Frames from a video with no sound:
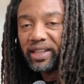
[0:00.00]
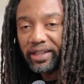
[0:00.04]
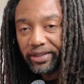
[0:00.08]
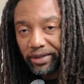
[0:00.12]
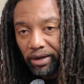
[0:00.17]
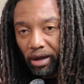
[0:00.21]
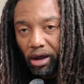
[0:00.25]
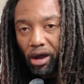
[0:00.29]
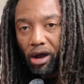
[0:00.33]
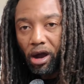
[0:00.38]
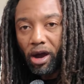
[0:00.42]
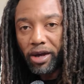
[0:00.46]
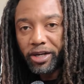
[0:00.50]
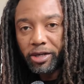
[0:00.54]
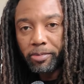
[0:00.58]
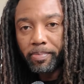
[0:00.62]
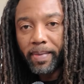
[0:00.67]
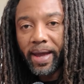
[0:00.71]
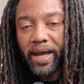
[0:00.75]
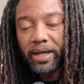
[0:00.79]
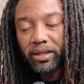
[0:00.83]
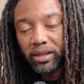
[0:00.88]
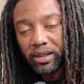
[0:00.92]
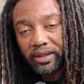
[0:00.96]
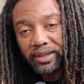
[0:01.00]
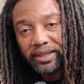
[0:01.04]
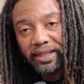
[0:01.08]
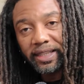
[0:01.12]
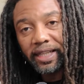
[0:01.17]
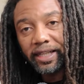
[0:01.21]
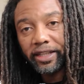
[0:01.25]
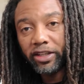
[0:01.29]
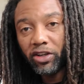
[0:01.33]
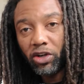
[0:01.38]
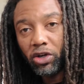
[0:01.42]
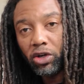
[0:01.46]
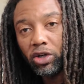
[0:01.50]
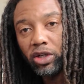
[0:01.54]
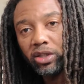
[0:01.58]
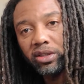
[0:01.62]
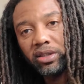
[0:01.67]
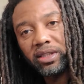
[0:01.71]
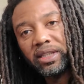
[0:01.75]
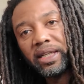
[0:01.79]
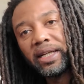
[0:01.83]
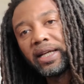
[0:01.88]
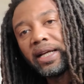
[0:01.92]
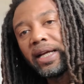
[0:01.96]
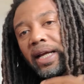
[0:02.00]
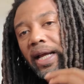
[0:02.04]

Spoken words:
it'll automatically kick on